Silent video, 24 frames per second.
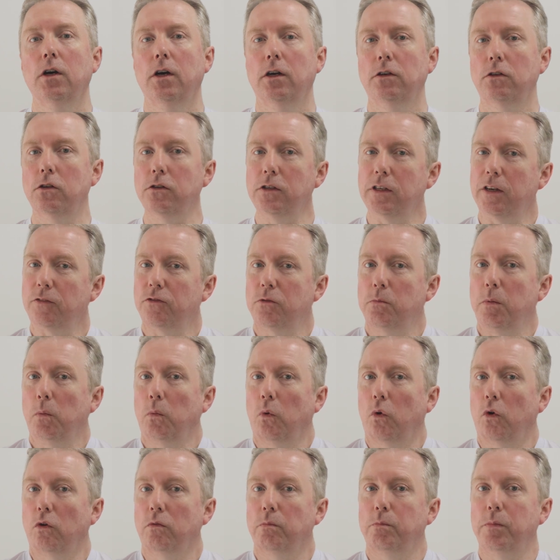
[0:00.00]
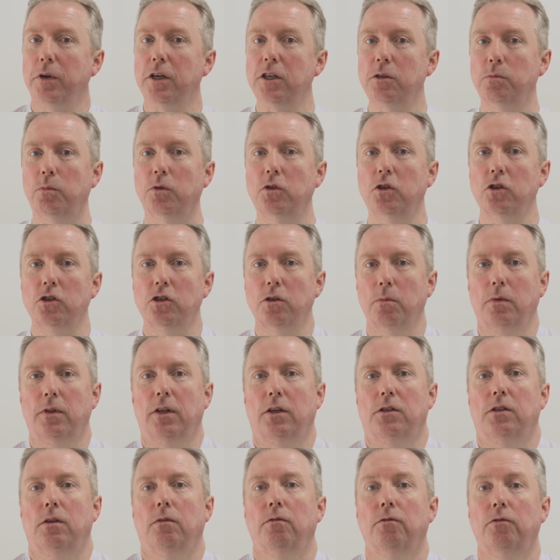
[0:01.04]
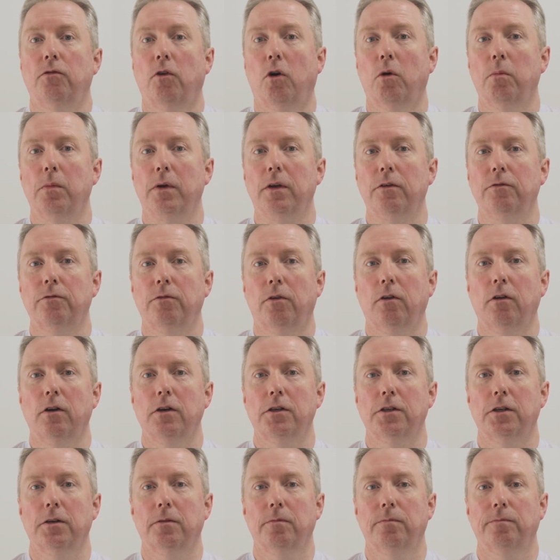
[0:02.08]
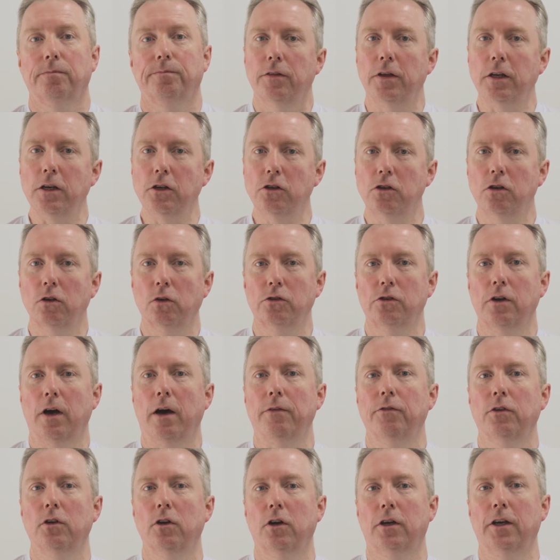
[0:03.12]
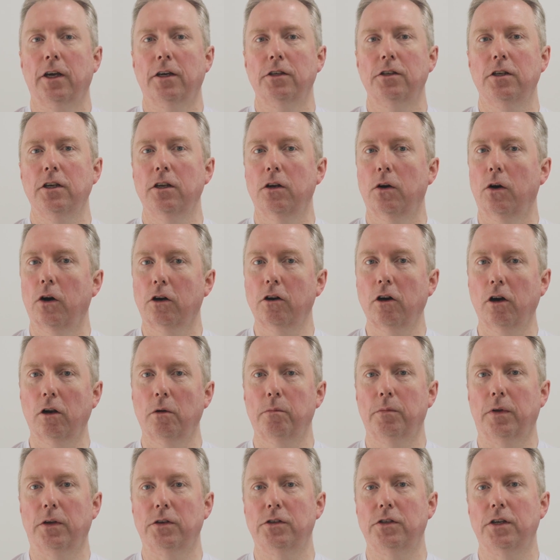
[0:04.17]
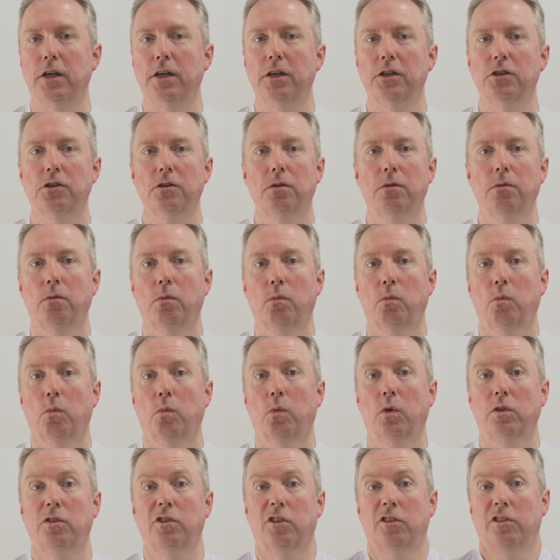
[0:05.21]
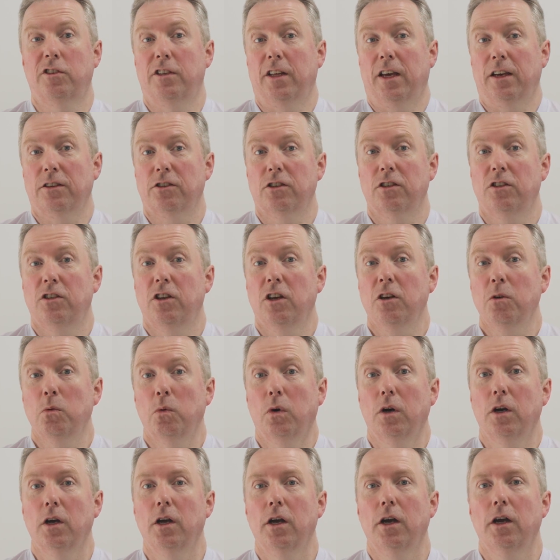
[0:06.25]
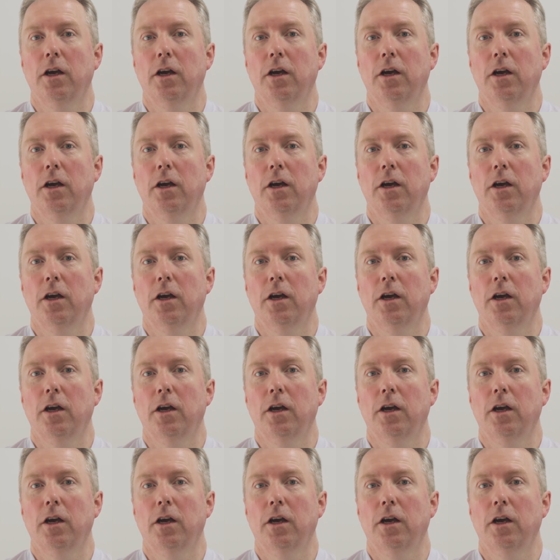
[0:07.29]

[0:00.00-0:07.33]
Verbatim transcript: It doesn't have to be one piece, but just something that's informative for it. Then you should also have a look at, you know, a column that says, what does the asset do?